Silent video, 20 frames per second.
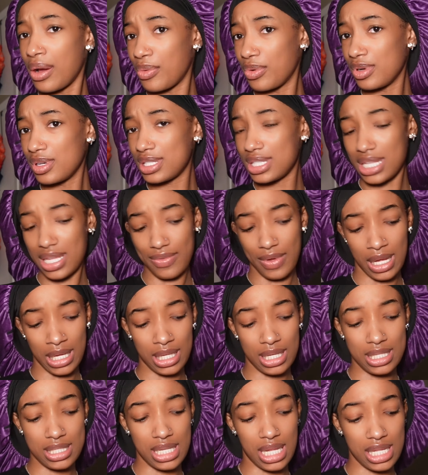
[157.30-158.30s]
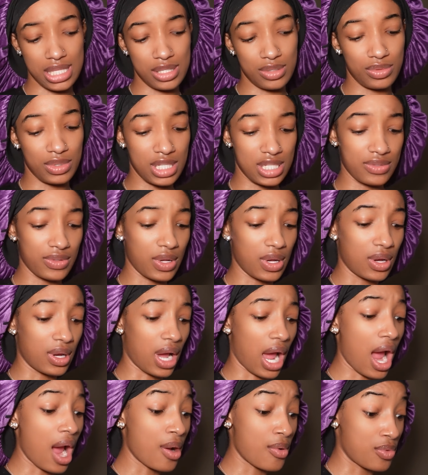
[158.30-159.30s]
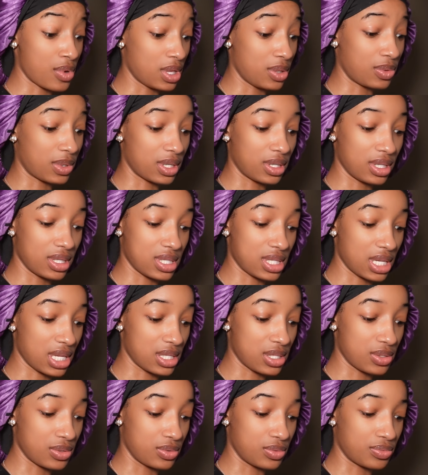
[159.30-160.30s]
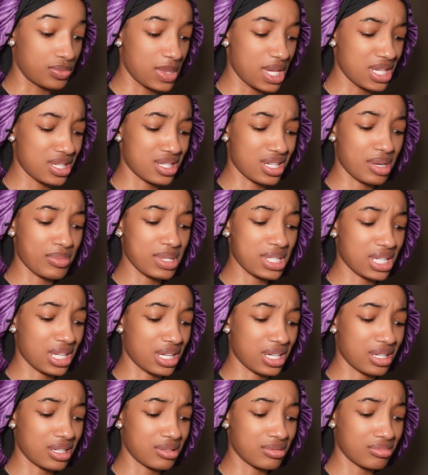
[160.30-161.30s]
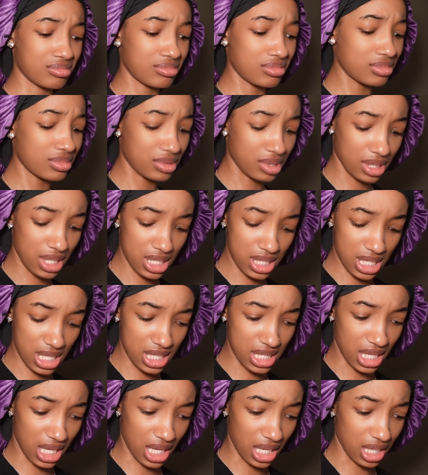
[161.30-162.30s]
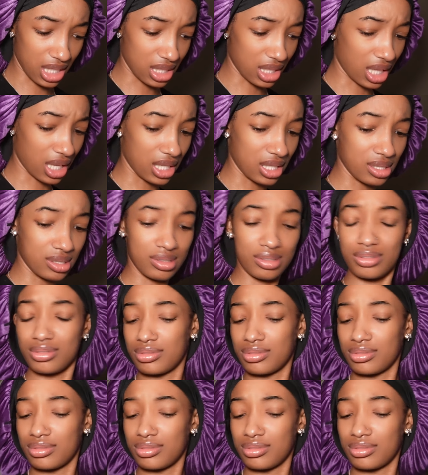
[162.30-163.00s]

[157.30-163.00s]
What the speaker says: We'll see if I get a tattoo in this vlog. I really want another tattoo. It's summertime, let's get tatted. Like,